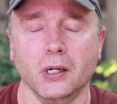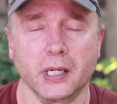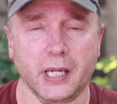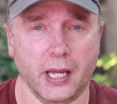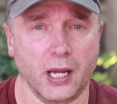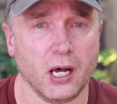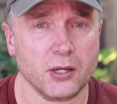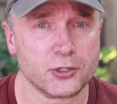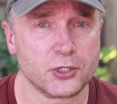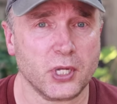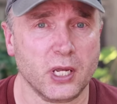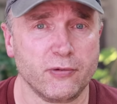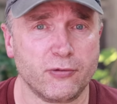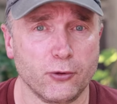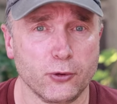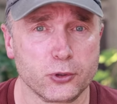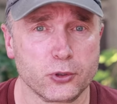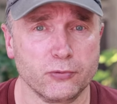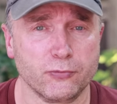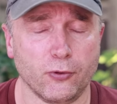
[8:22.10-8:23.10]
Okay, I'll say
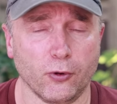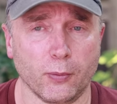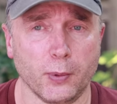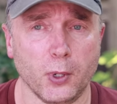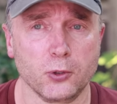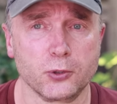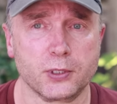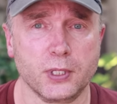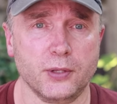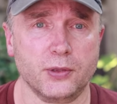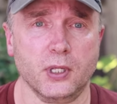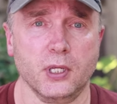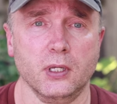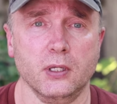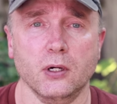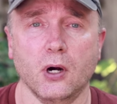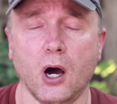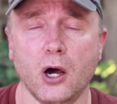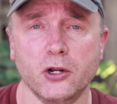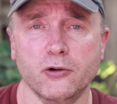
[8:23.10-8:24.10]
first and foremost that
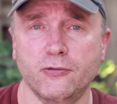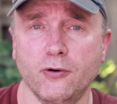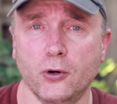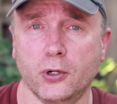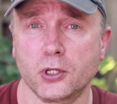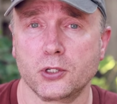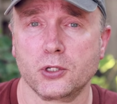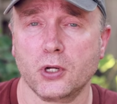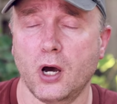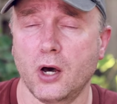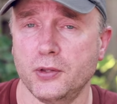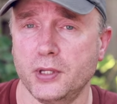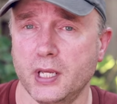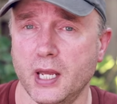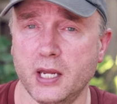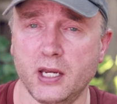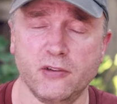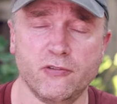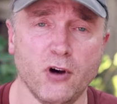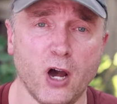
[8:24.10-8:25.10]
the autofocus on the
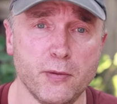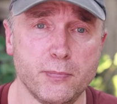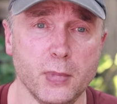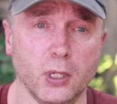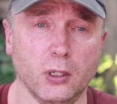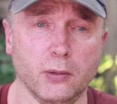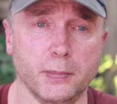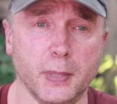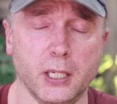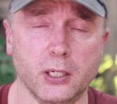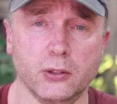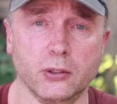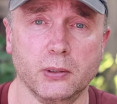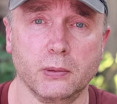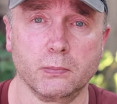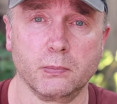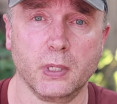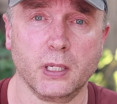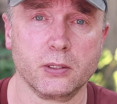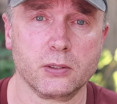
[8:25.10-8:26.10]
85mm
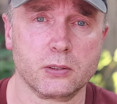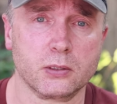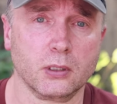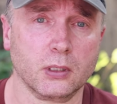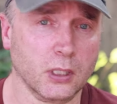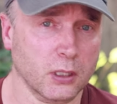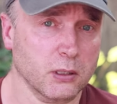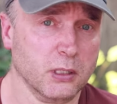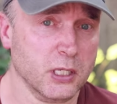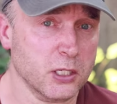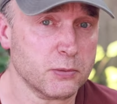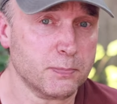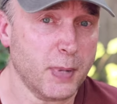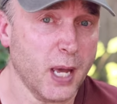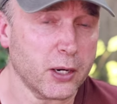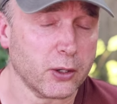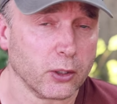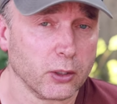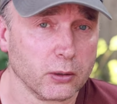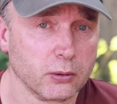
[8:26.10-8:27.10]
is
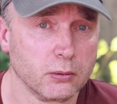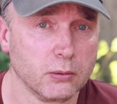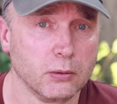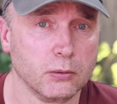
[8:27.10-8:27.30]
better.